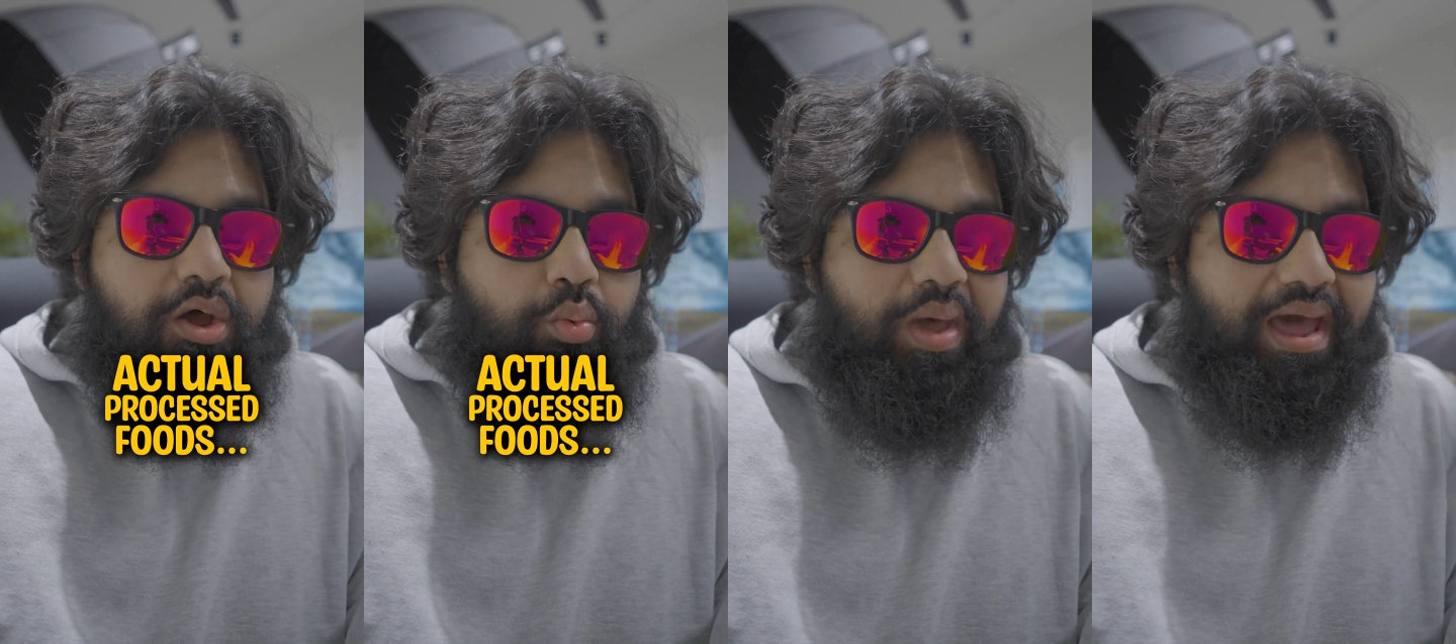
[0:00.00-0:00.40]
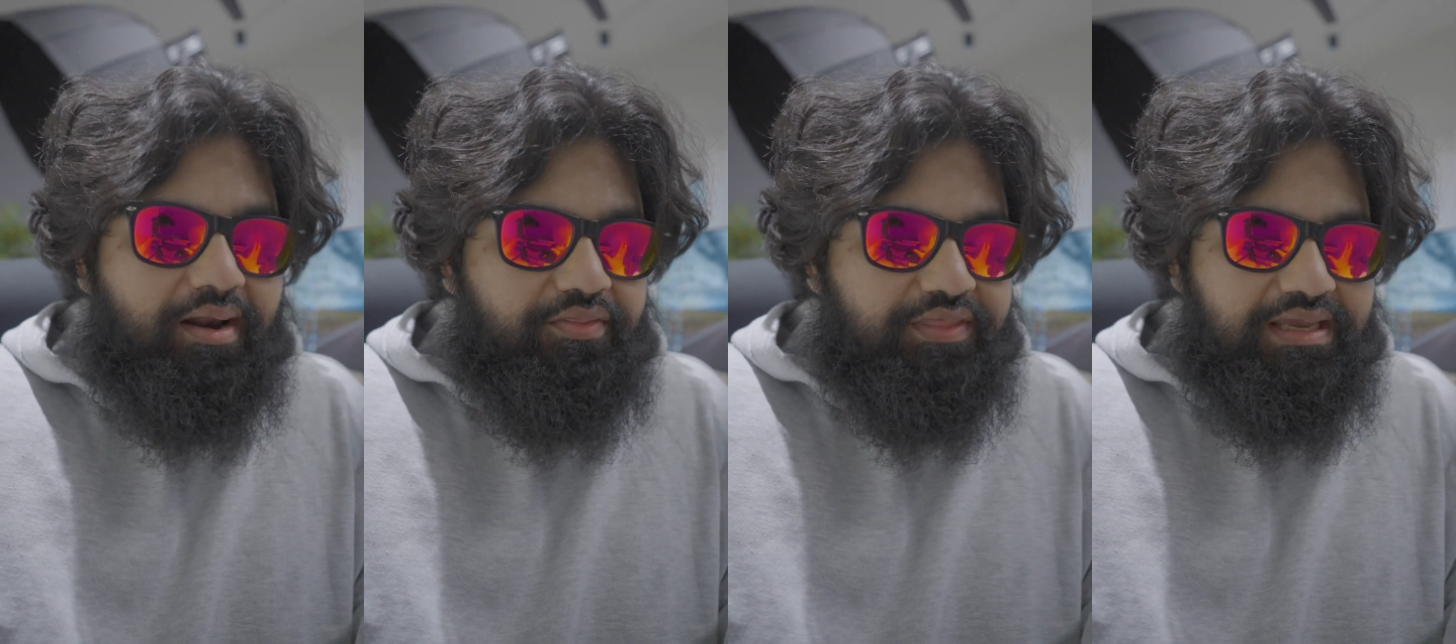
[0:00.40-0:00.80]

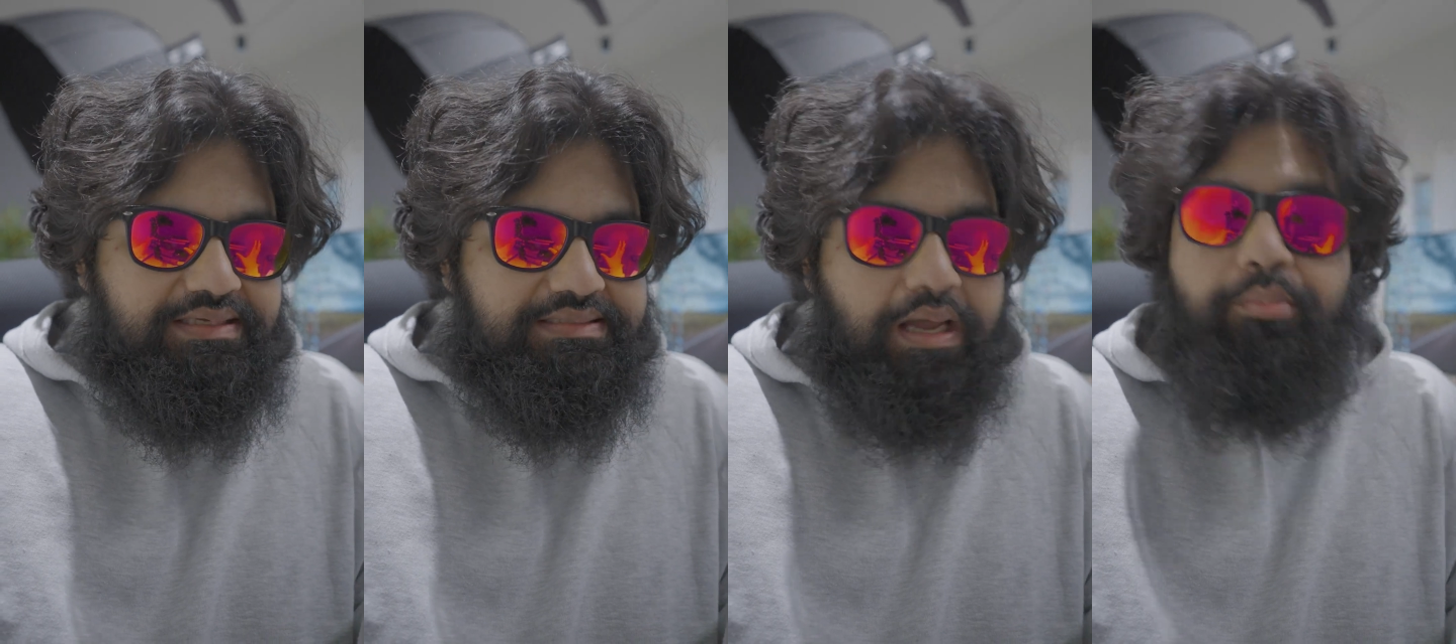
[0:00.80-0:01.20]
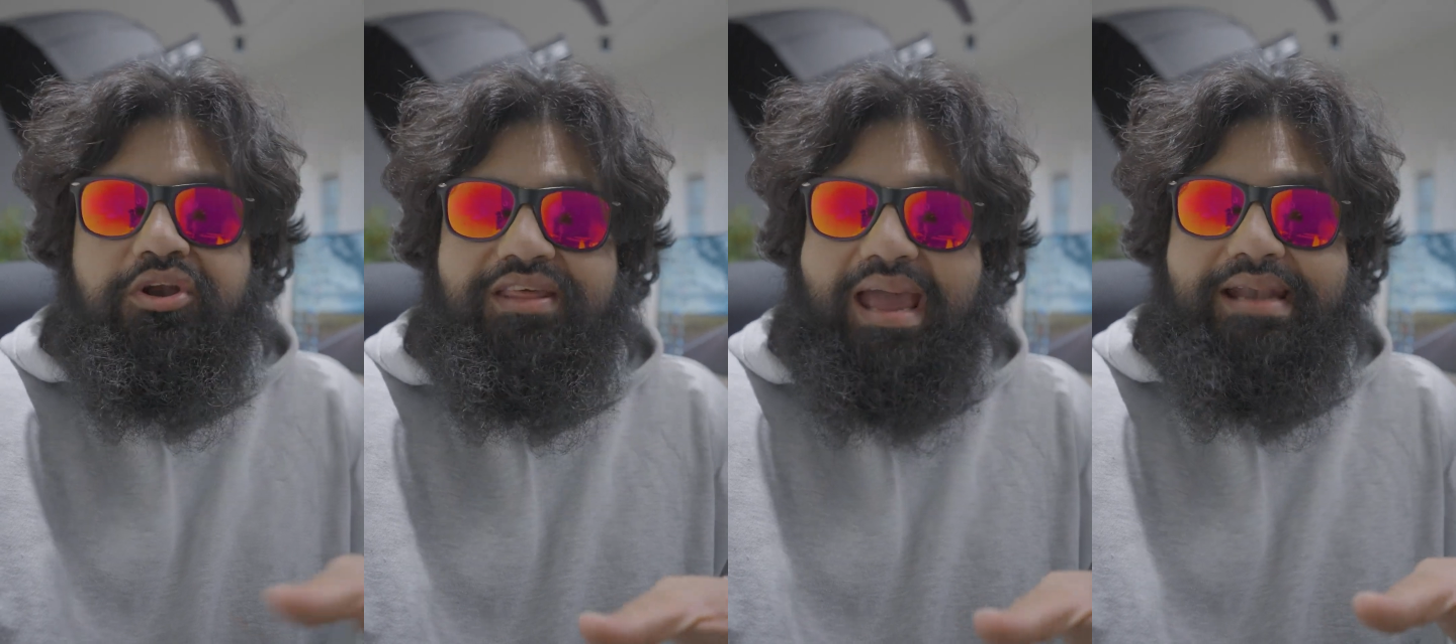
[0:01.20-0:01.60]
where these come
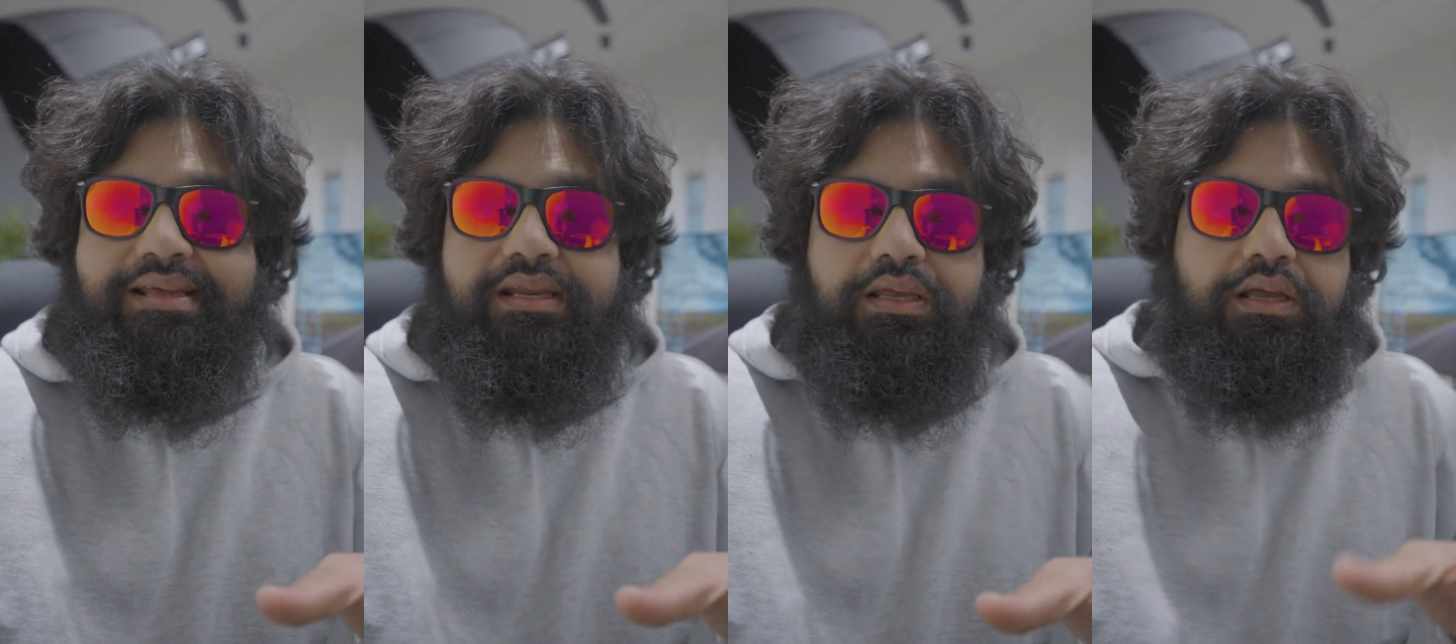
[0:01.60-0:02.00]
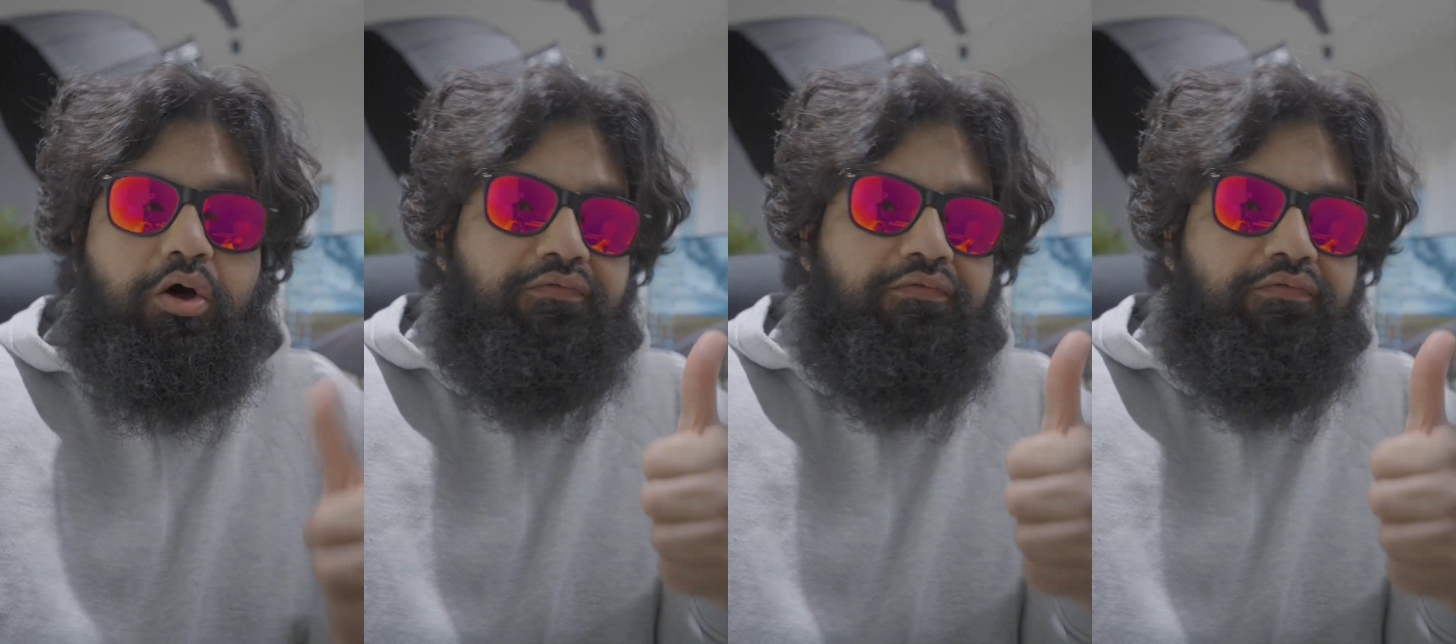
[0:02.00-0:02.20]
into the category